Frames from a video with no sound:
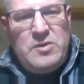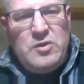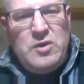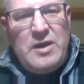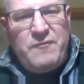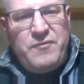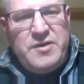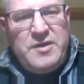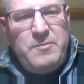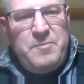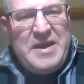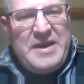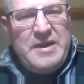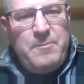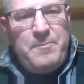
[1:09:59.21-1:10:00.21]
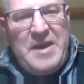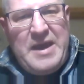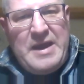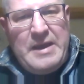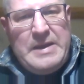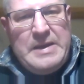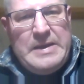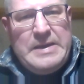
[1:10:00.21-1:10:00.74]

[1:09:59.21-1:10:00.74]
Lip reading: You have a deep bedding pack.